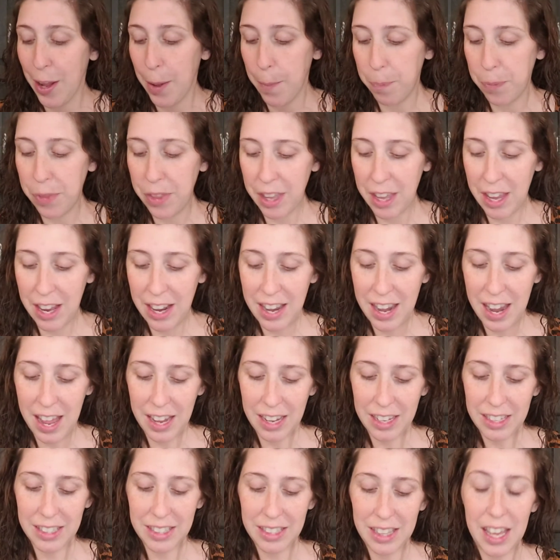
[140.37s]
The
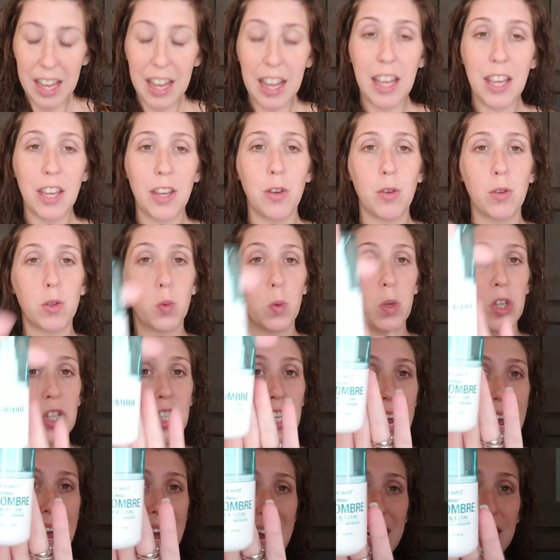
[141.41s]
next thing I use, which
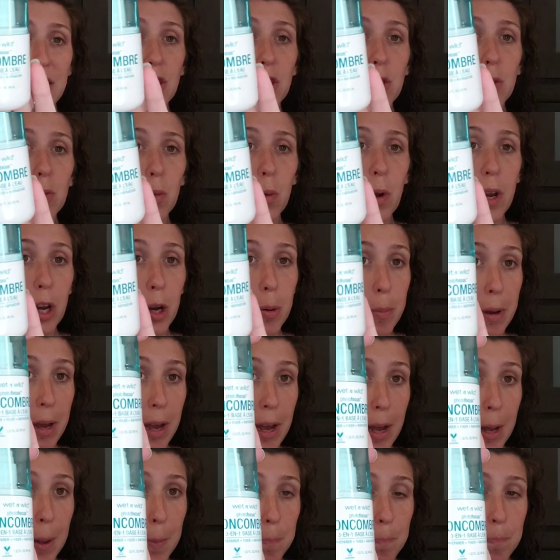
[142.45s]
I swear
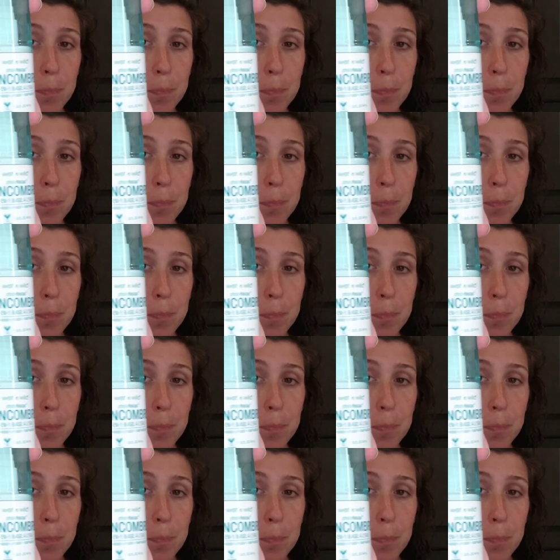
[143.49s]
by,